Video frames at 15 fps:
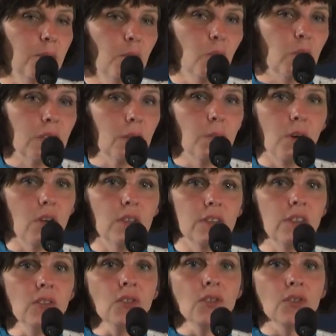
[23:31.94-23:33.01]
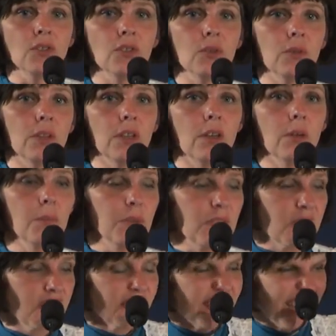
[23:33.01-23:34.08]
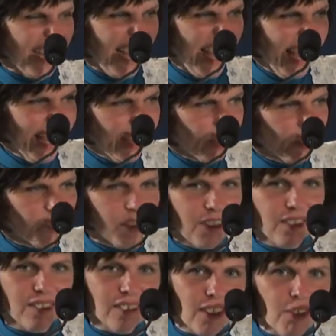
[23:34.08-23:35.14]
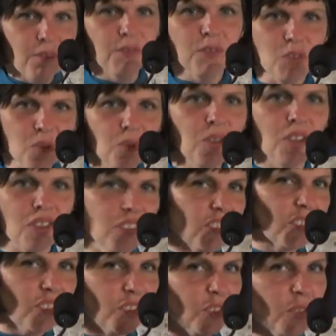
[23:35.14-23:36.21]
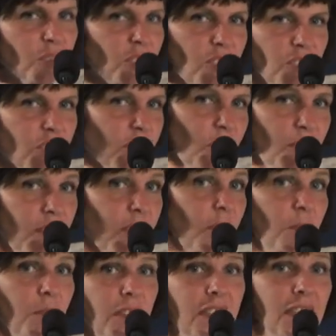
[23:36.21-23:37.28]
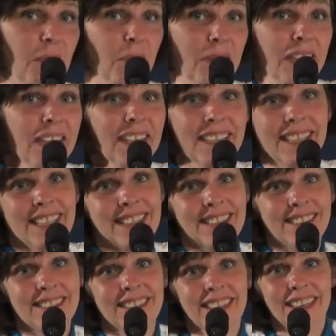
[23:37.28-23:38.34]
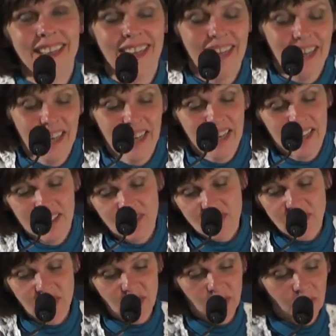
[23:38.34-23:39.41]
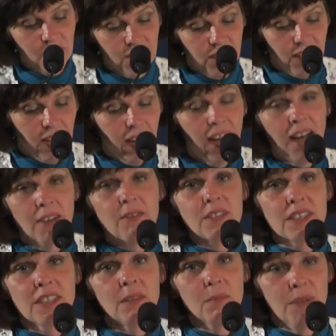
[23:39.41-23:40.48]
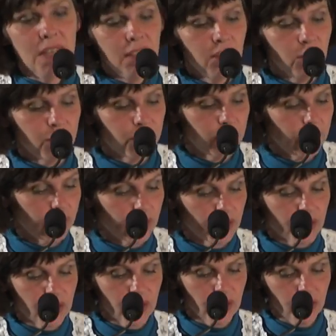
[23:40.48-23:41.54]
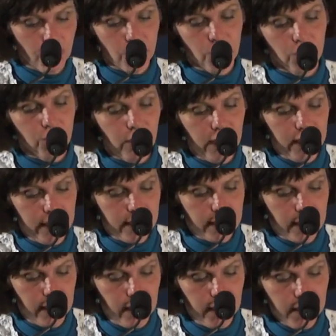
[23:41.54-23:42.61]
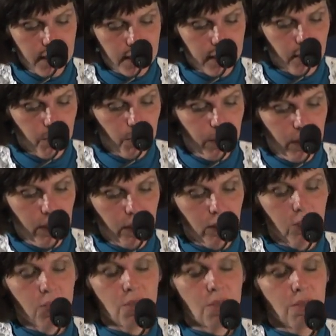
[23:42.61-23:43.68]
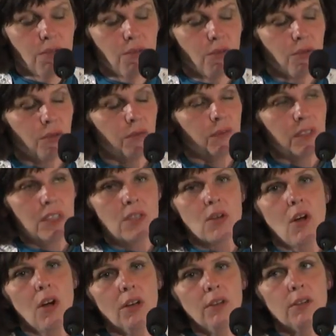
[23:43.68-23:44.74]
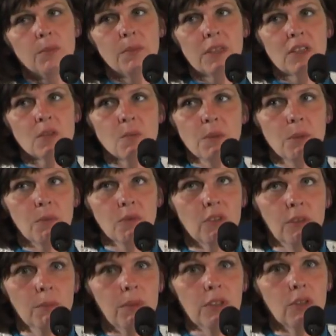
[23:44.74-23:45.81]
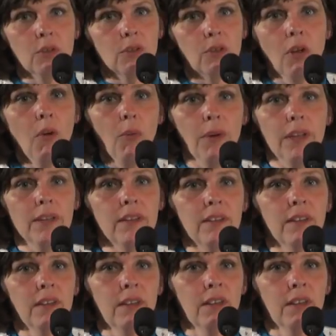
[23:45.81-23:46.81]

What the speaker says: what the politicians do and the lobbyists, that they add all this stuff to the Constitution so they're completely meaningless. I've seen many of the constitutional rights in Iceland being sort of dishonored because people simply don't know it.